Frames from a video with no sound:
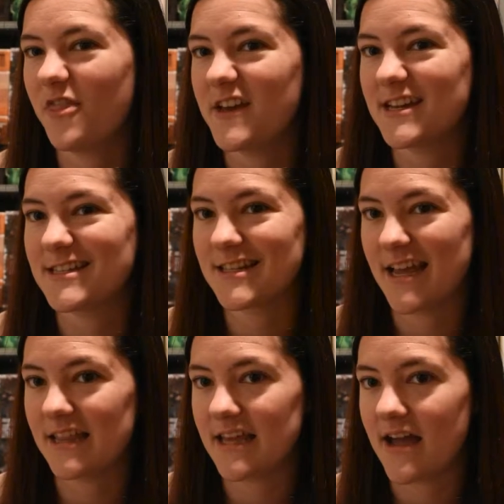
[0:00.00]
think it's
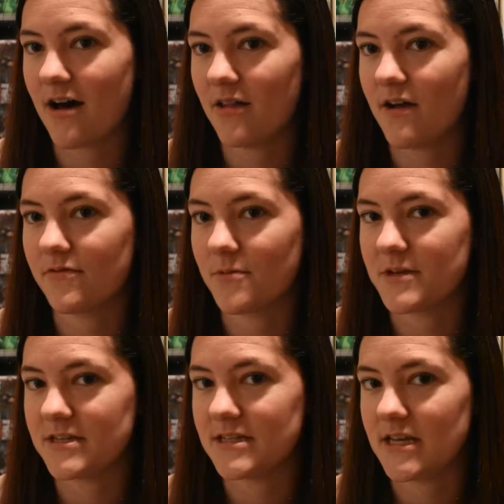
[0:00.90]
likely I'll ever
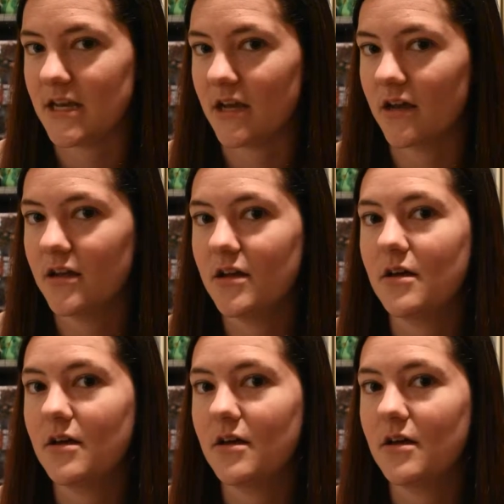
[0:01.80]
be seeing